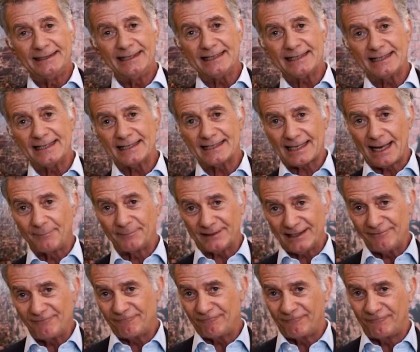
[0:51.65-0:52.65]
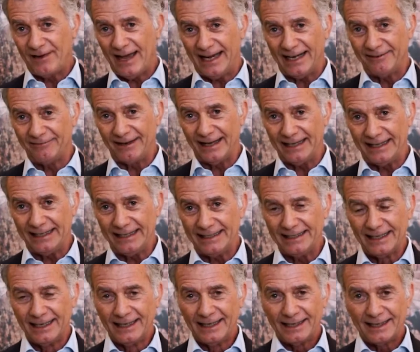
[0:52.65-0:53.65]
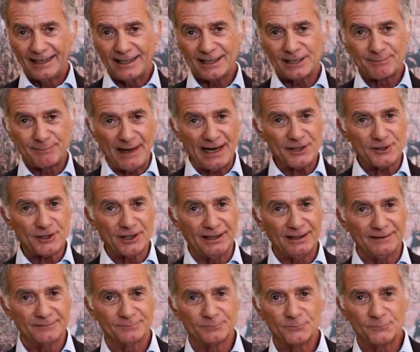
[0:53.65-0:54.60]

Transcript: This is something very, very uh, special,